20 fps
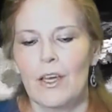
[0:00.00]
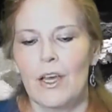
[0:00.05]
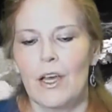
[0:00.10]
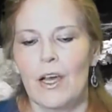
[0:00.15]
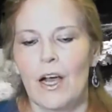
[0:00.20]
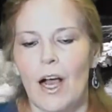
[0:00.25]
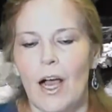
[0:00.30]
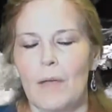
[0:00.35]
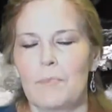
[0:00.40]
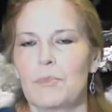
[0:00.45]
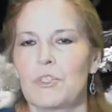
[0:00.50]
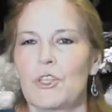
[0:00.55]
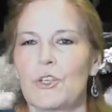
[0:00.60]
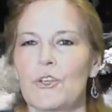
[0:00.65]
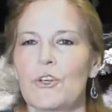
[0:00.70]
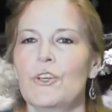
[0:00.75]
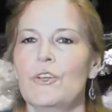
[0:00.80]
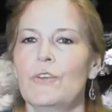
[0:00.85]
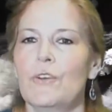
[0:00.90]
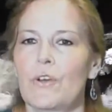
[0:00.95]
I'm sure
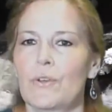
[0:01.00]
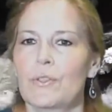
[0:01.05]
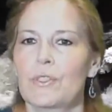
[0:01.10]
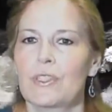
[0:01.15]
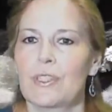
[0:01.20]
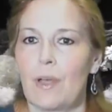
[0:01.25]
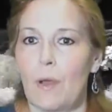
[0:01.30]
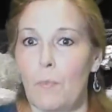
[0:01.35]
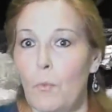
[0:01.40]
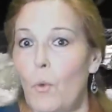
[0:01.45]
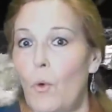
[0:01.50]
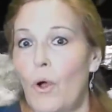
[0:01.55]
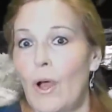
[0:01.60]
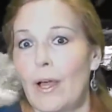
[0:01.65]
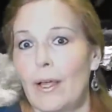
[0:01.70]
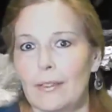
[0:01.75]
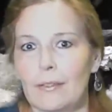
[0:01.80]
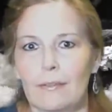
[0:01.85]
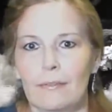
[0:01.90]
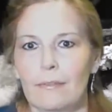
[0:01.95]
you know
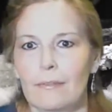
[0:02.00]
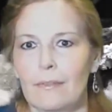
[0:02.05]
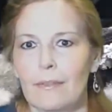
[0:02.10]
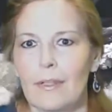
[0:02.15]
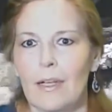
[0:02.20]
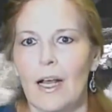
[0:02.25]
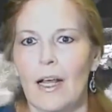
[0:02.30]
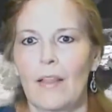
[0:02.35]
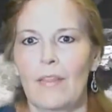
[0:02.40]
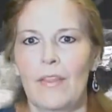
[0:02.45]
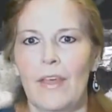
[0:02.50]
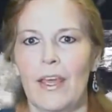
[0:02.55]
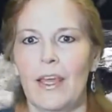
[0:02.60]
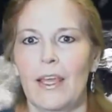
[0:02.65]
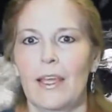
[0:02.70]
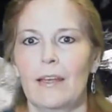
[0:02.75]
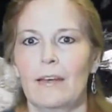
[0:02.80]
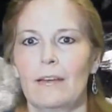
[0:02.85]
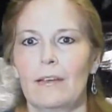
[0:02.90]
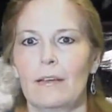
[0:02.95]
someone
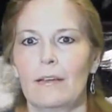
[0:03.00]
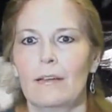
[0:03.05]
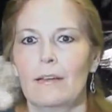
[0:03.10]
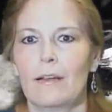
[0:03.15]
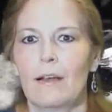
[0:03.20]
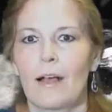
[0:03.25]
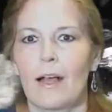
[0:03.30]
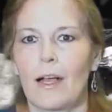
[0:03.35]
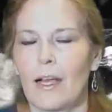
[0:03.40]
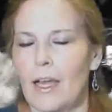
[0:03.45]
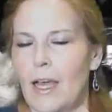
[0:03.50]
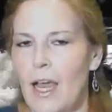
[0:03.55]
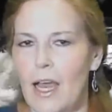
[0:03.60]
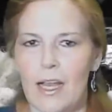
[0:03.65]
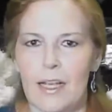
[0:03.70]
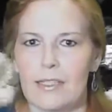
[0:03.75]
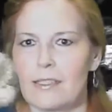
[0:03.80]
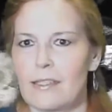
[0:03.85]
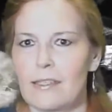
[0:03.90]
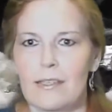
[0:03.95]
that
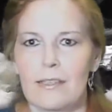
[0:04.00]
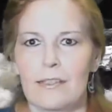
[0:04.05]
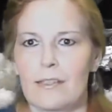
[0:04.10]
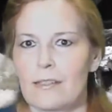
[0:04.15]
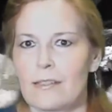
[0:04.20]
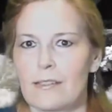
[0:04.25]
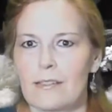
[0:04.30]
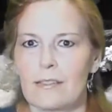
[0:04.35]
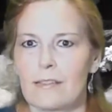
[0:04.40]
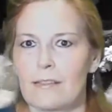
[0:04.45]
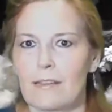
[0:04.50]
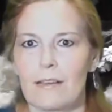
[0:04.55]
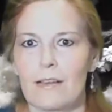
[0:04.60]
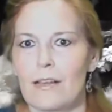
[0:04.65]
cusses